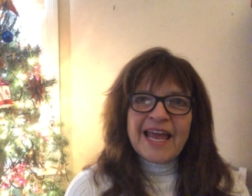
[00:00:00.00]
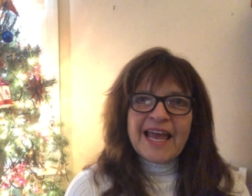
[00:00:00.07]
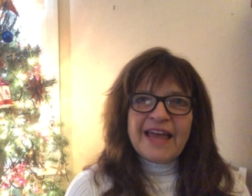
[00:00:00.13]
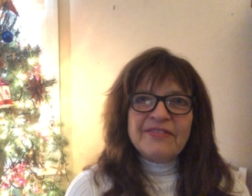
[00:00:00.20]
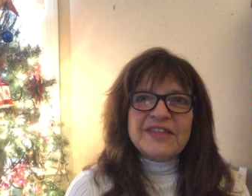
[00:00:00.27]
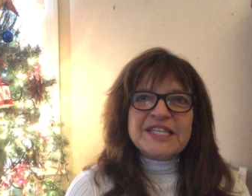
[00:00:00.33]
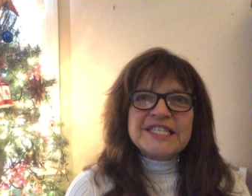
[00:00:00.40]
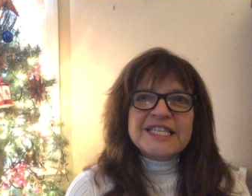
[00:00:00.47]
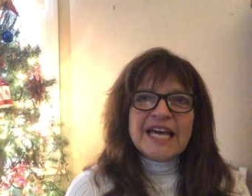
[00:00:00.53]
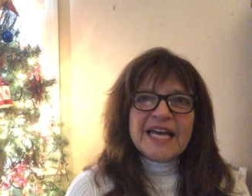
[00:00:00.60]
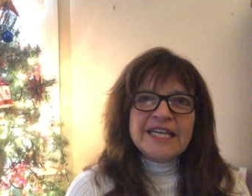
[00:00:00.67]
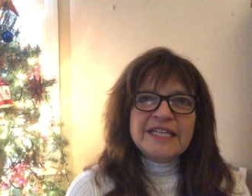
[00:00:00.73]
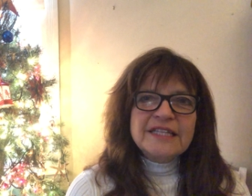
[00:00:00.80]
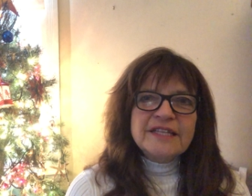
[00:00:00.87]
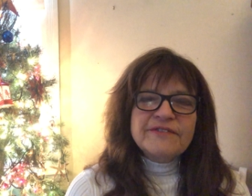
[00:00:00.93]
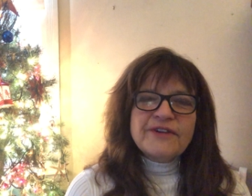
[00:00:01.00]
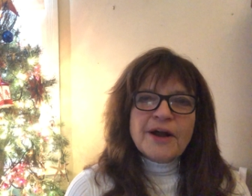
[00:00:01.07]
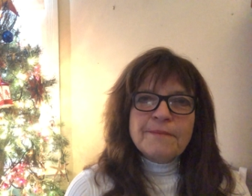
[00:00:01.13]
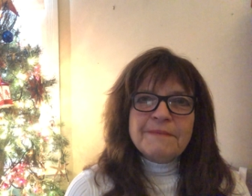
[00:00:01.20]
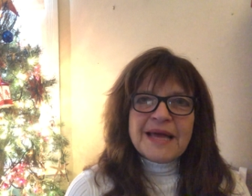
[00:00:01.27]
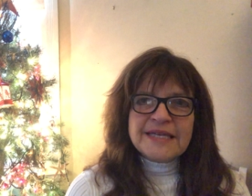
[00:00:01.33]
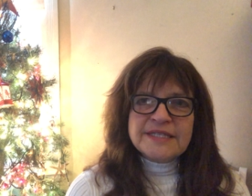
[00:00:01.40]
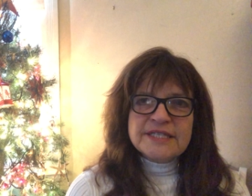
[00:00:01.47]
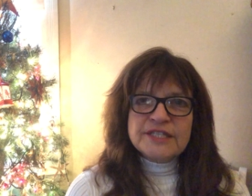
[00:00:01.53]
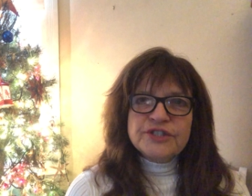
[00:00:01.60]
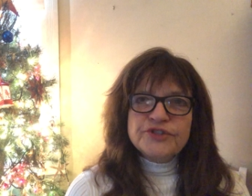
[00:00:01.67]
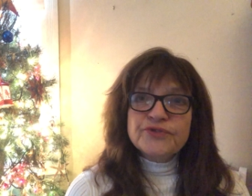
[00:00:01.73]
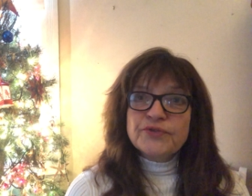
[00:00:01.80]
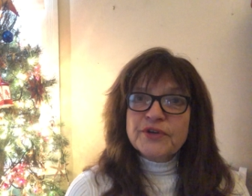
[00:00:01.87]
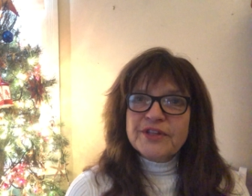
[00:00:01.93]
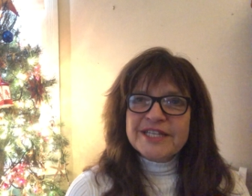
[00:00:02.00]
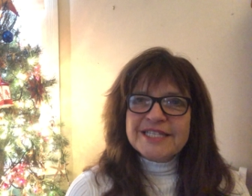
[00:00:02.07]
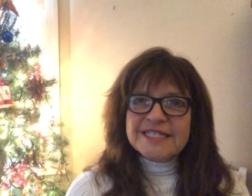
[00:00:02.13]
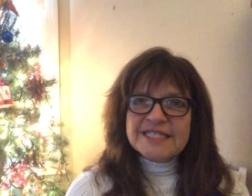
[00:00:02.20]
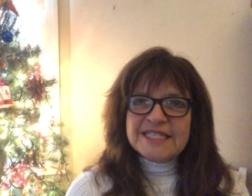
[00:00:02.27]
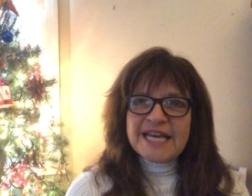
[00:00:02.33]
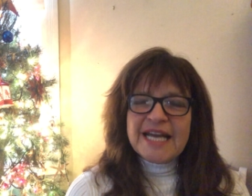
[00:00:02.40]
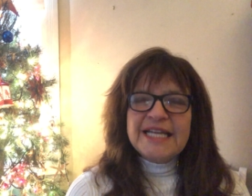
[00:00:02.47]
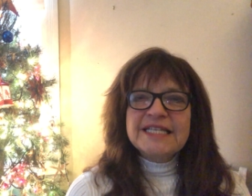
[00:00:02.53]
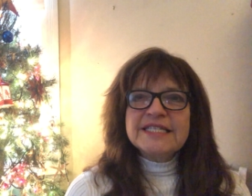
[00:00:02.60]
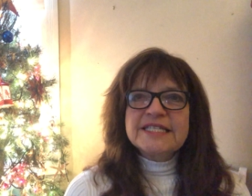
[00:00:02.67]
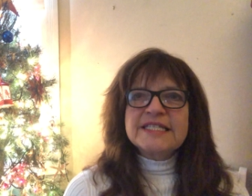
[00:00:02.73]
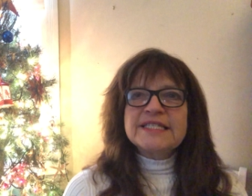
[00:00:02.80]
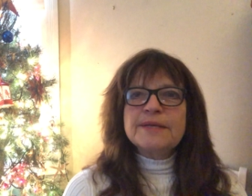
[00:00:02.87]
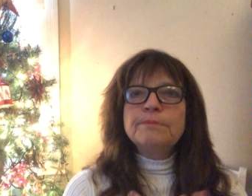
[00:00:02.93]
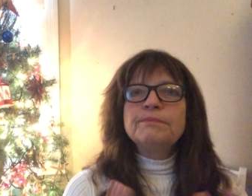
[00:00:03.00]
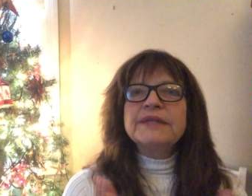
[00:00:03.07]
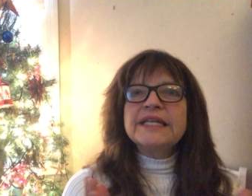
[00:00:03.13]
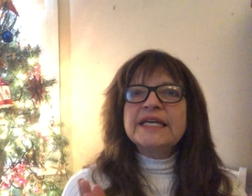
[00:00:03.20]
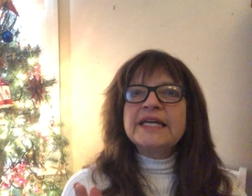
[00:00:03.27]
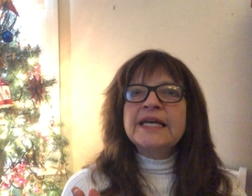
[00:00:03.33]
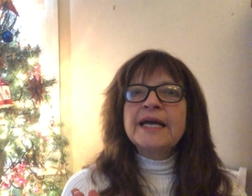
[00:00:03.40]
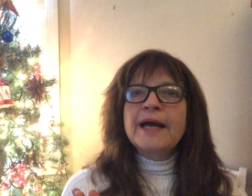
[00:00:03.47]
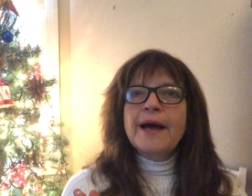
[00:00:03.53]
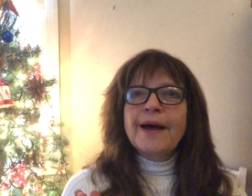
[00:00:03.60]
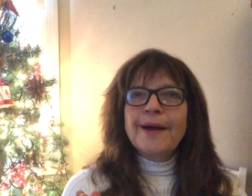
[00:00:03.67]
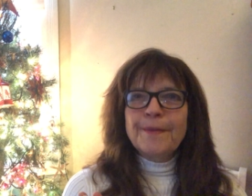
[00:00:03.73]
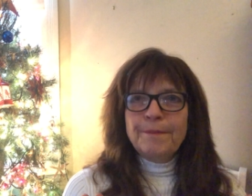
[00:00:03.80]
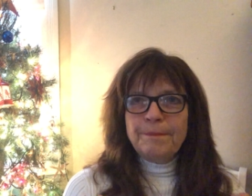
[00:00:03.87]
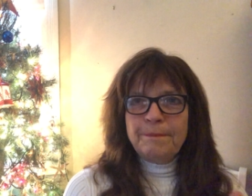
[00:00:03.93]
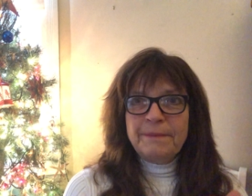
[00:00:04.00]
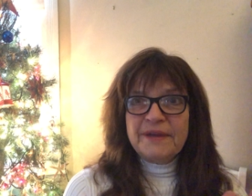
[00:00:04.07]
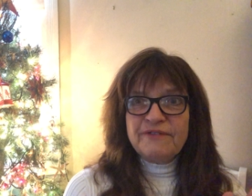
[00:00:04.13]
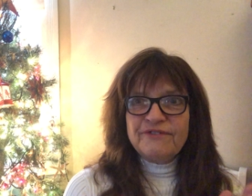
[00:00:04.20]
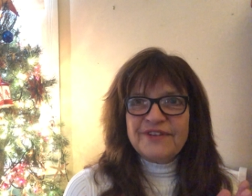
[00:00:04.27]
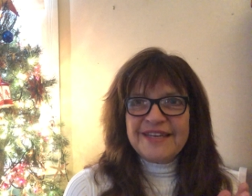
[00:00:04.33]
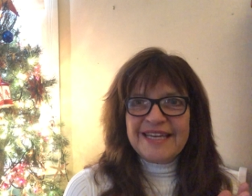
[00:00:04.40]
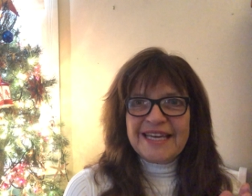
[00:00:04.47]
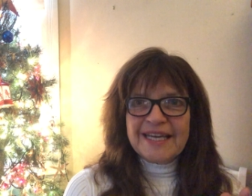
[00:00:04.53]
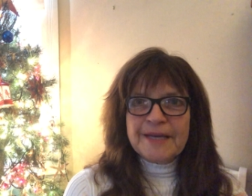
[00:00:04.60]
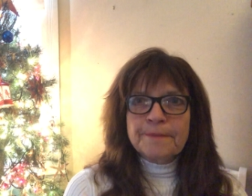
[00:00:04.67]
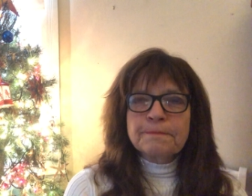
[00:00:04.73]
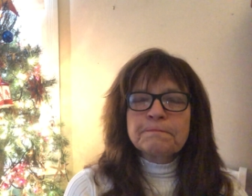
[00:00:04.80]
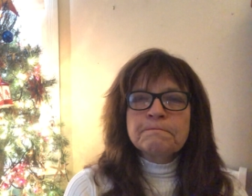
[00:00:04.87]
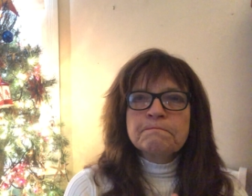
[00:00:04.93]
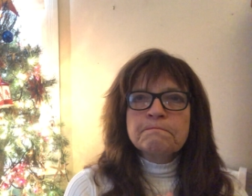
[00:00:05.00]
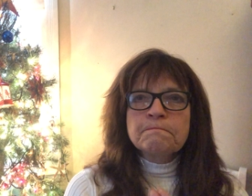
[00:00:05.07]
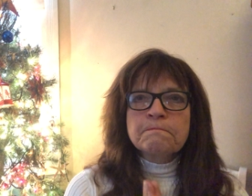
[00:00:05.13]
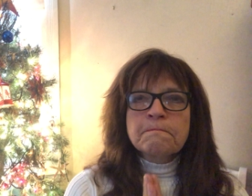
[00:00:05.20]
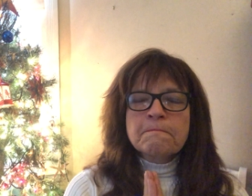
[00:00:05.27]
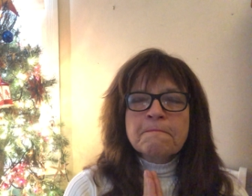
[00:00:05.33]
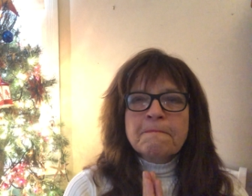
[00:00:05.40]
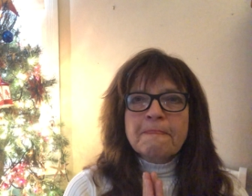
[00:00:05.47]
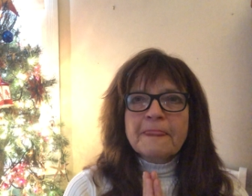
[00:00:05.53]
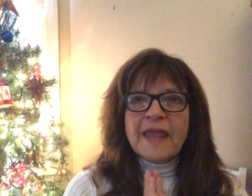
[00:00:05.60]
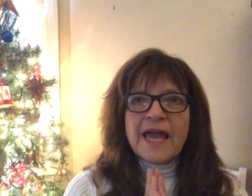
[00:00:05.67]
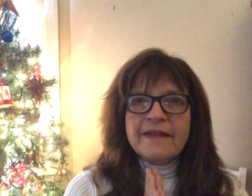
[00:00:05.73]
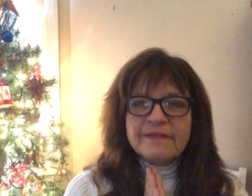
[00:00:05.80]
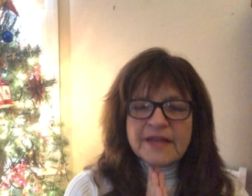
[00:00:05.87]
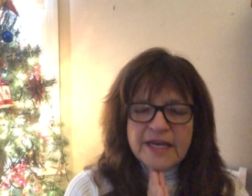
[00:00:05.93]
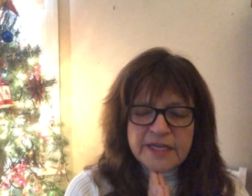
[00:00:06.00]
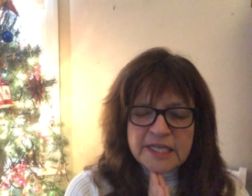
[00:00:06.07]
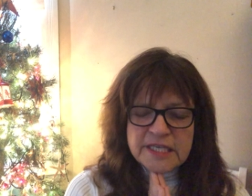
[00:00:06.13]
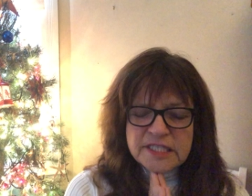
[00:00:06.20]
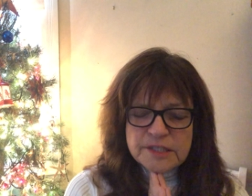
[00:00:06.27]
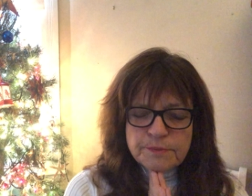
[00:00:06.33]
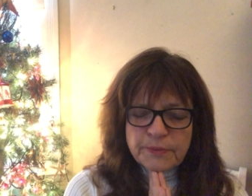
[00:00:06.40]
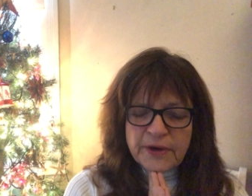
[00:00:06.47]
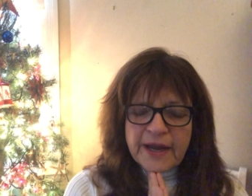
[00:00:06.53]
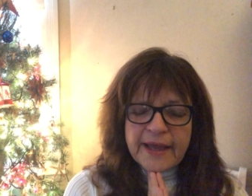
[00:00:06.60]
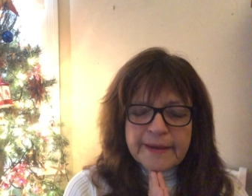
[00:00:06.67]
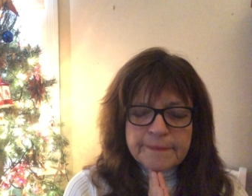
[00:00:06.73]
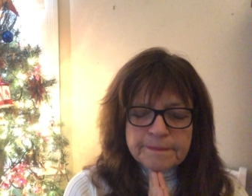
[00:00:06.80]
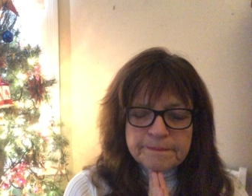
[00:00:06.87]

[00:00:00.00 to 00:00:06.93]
And the title of our message for this day is simply Epiphany and let us pray.